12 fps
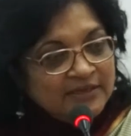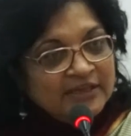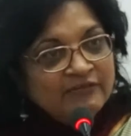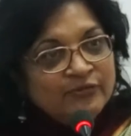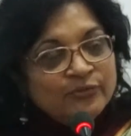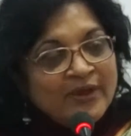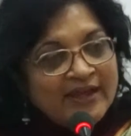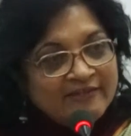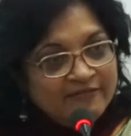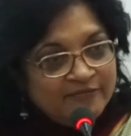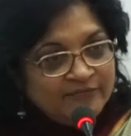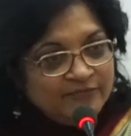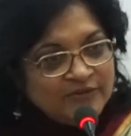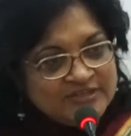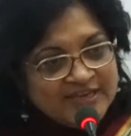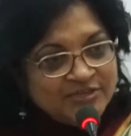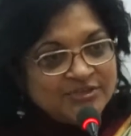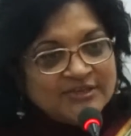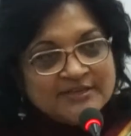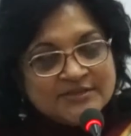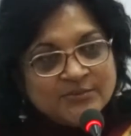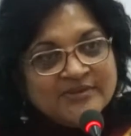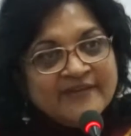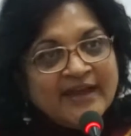if you have, for centuries,
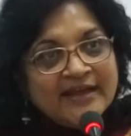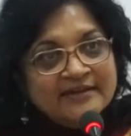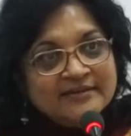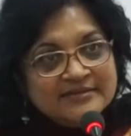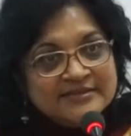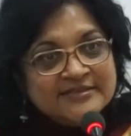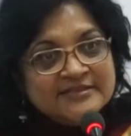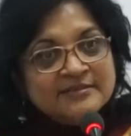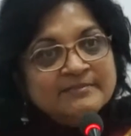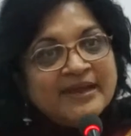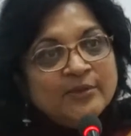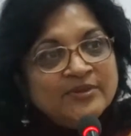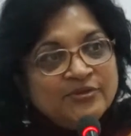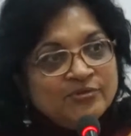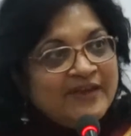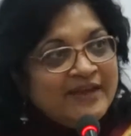we've had a system by which you've